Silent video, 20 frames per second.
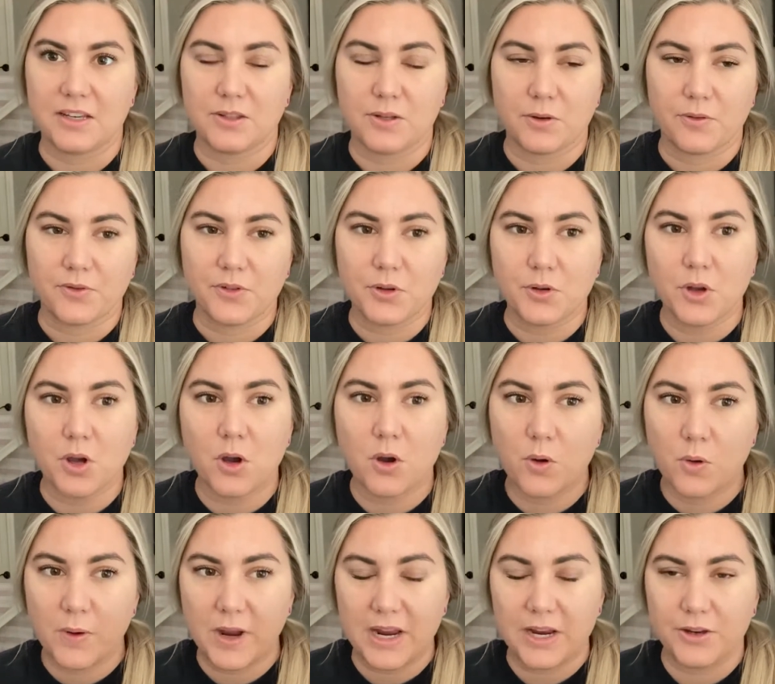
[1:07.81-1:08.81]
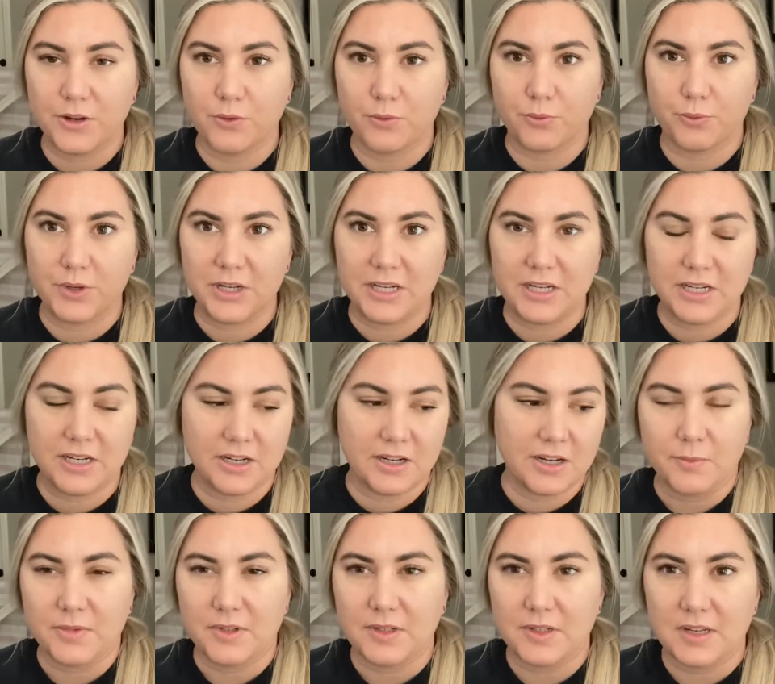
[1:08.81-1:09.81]
So if you go and you
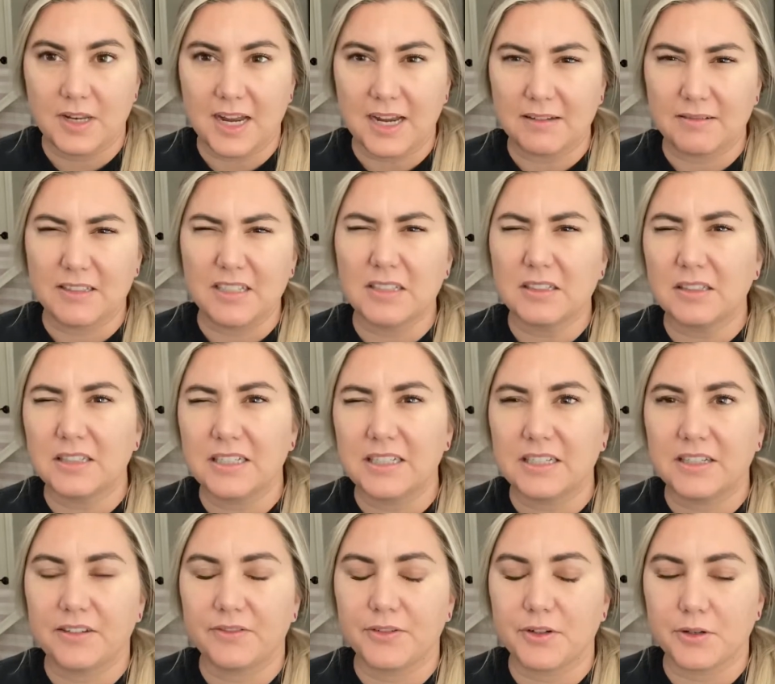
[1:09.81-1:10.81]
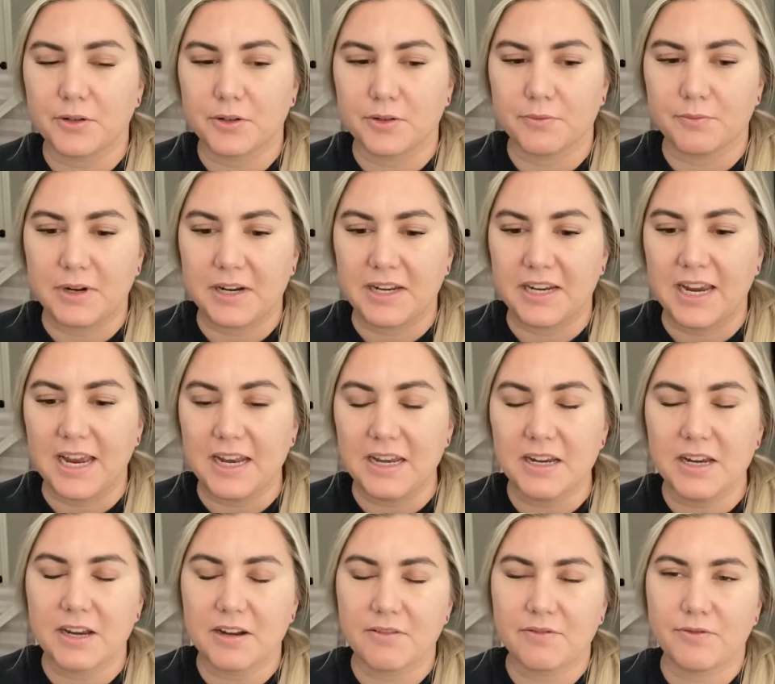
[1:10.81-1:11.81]
read, ideally, if you're running any
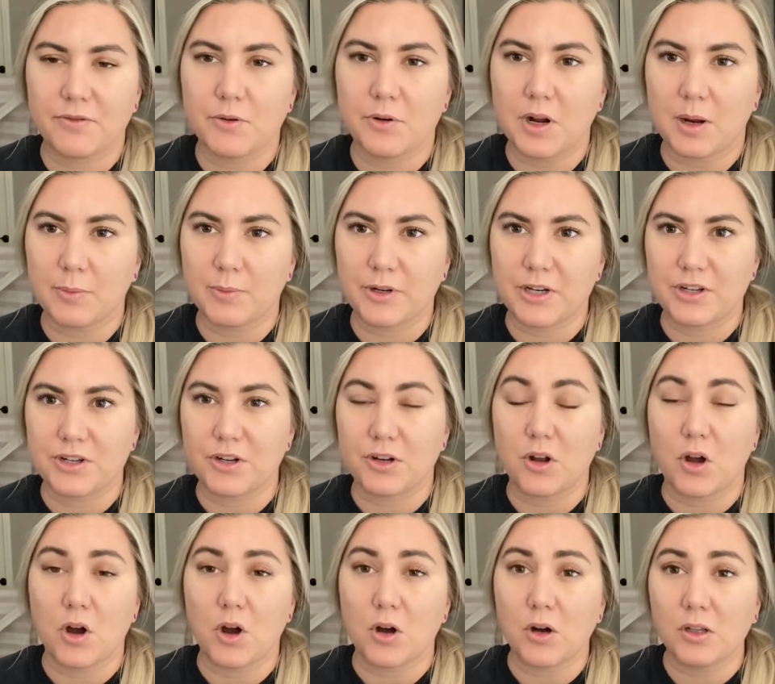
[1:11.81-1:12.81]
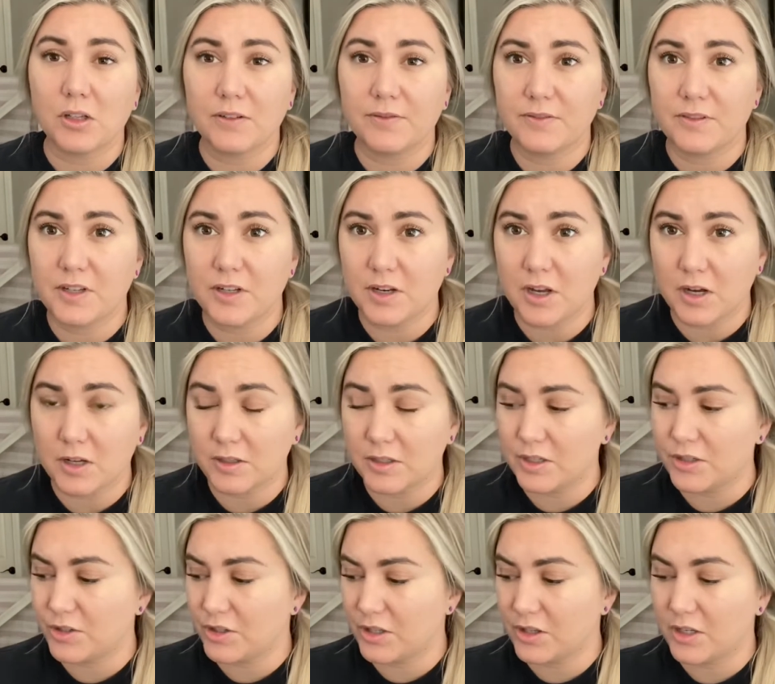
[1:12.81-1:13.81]
kind of food operation, all of the
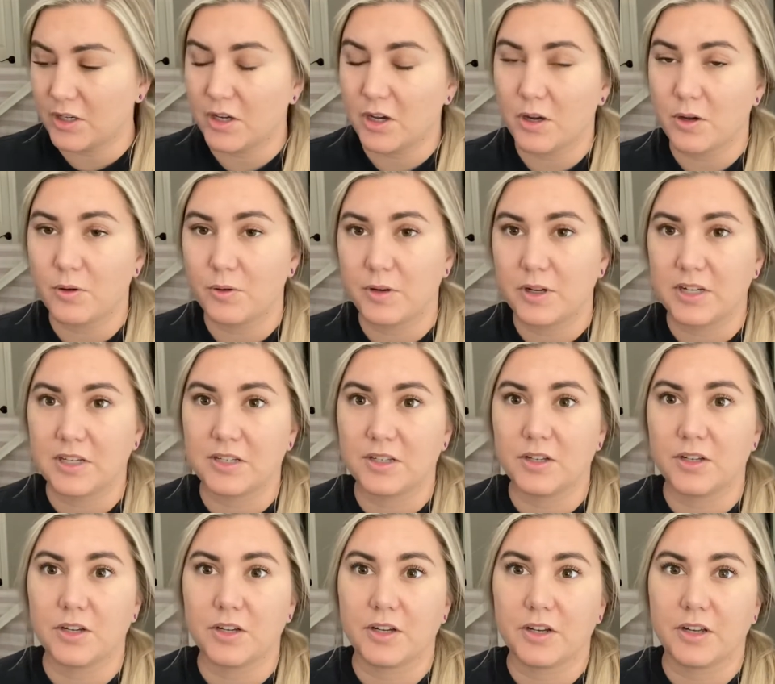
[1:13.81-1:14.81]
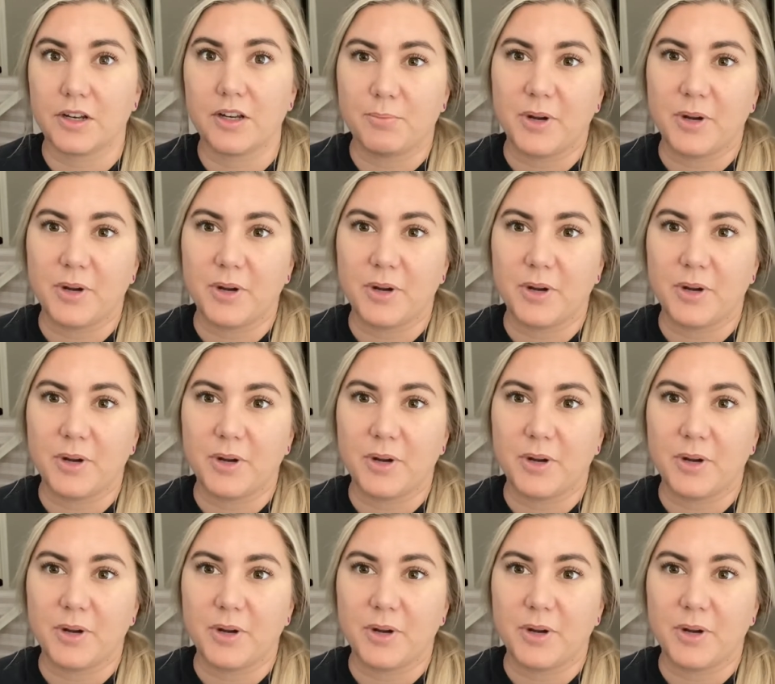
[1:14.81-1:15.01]
knowledge in the code is good.